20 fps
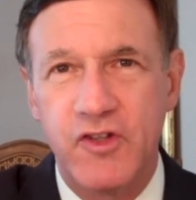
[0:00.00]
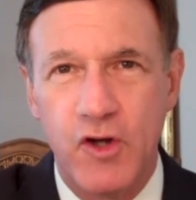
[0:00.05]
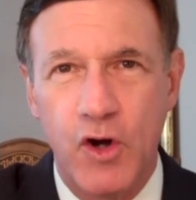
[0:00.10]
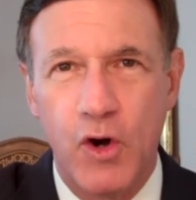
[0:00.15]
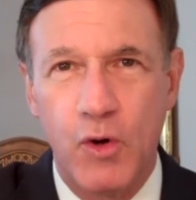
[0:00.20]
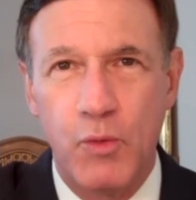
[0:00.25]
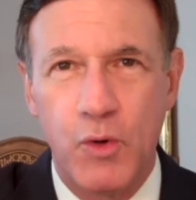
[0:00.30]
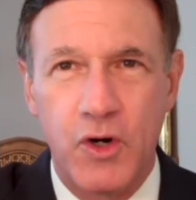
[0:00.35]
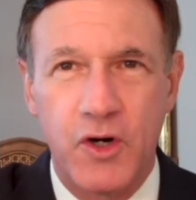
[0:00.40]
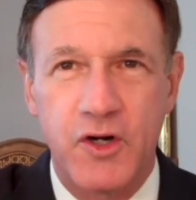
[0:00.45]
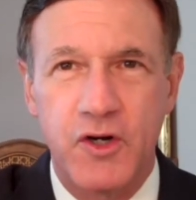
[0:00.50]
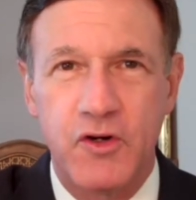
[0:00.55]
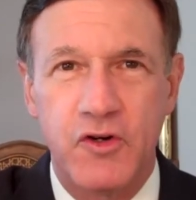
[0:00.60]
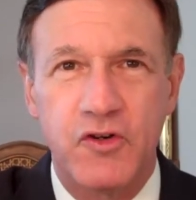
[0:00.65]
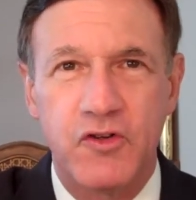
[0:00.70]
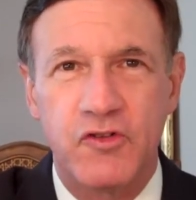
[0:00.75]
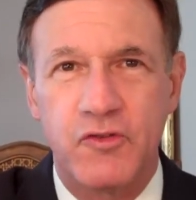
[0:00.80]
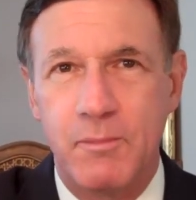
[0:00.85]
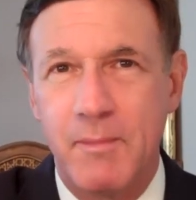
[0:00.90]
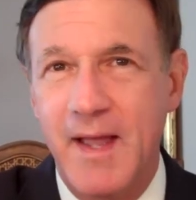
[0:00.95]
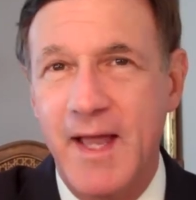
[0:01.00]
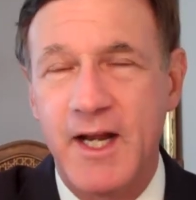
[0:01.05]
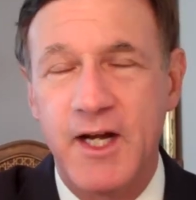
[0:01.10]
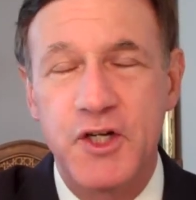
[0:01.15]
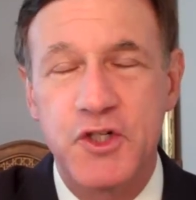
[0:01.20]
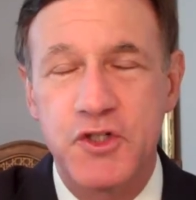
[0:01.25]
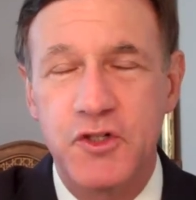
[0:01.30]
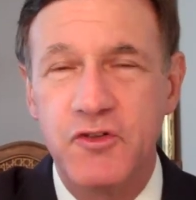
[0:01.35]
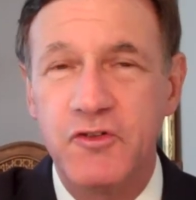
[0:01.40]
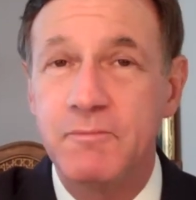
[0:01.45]
co-workers,
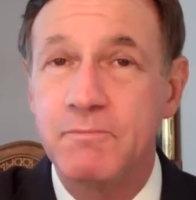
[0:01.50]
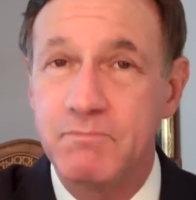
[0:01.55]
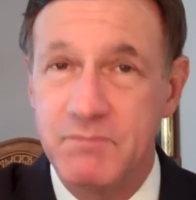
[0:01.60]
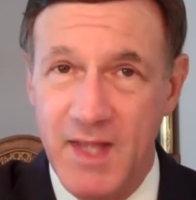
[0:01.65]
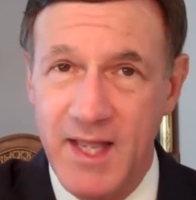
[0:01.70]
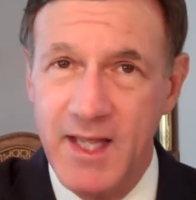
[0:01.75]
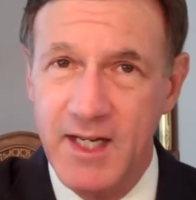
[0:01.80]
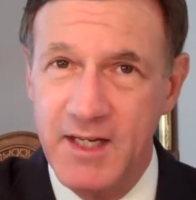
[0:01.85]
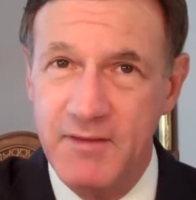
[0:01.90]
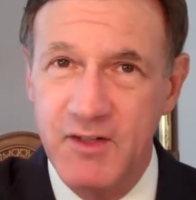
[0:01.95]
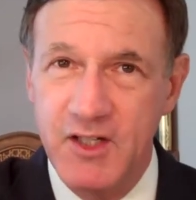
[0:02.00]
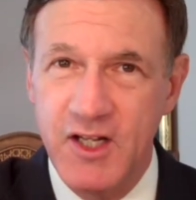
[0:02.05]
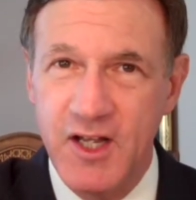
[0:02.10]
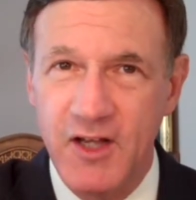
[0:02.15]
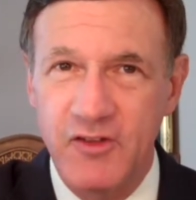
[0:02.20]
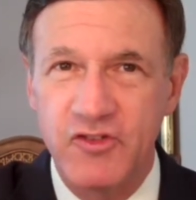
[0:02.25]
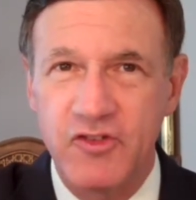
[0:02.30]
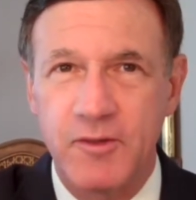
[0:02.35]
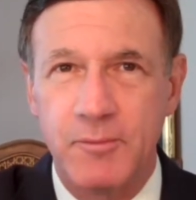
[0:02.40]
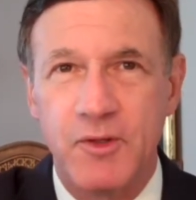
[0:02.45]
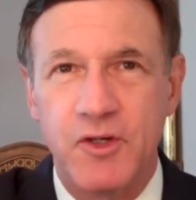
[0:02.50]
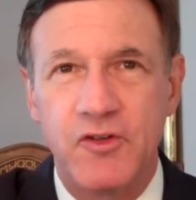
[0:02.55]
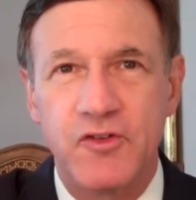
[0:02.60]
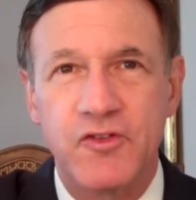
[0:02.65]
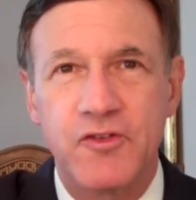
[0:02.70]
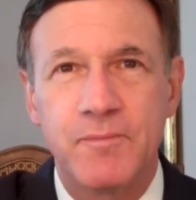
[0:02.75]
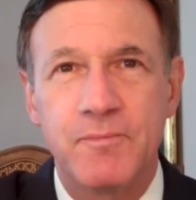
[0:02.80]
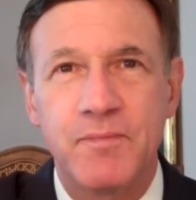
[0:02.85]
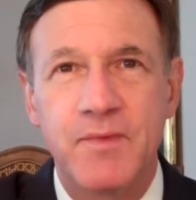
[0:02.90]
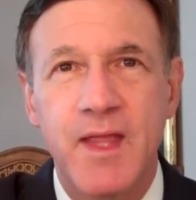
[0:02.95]
managers, and even
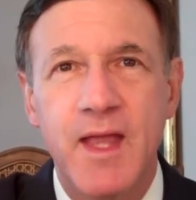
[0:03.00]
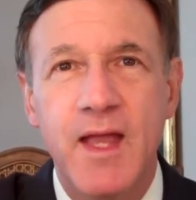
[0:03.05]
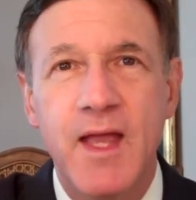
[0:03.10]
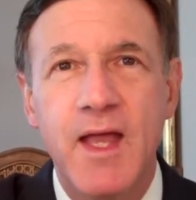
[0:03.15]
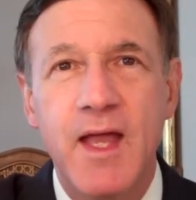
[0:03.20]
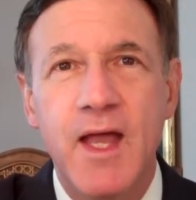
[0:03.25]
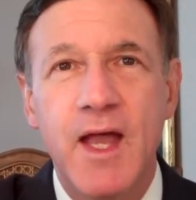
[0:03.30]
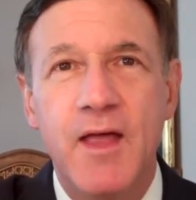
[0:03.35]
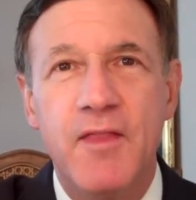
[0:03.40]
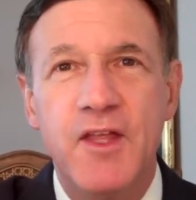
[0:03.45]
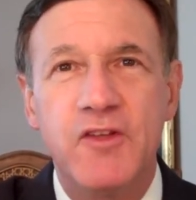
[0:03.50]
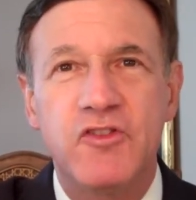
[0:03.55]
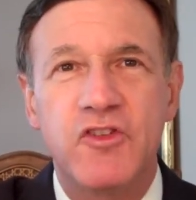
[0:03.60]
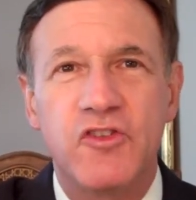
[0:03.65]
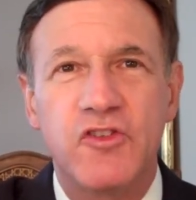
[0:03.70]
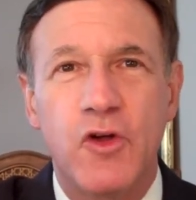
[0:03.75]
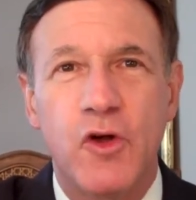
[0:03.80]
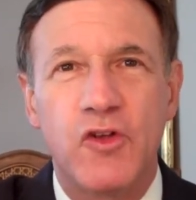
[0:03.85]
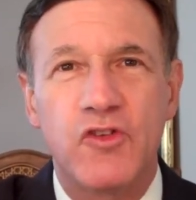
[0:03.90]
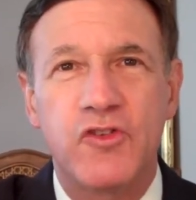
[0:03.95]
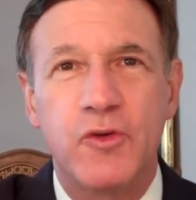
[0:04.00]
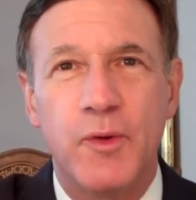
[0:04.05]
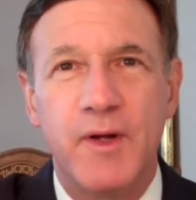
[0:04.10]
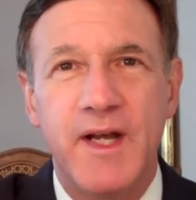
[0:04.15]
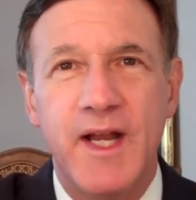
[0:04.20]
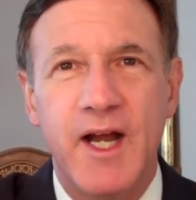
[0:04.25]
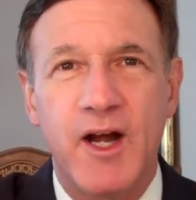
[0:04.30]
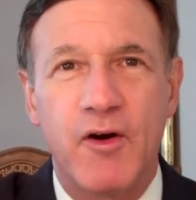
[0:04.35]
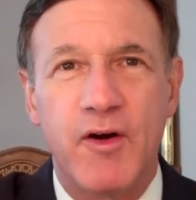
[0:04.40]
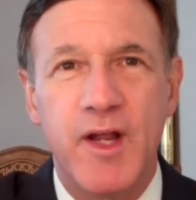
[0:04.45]
customers. This is also
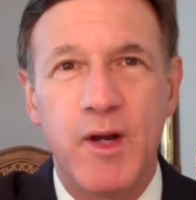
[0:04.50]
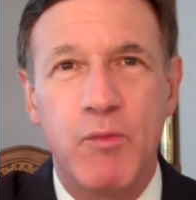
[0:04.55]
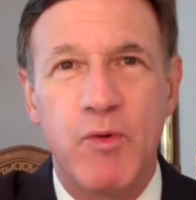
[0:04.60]
an area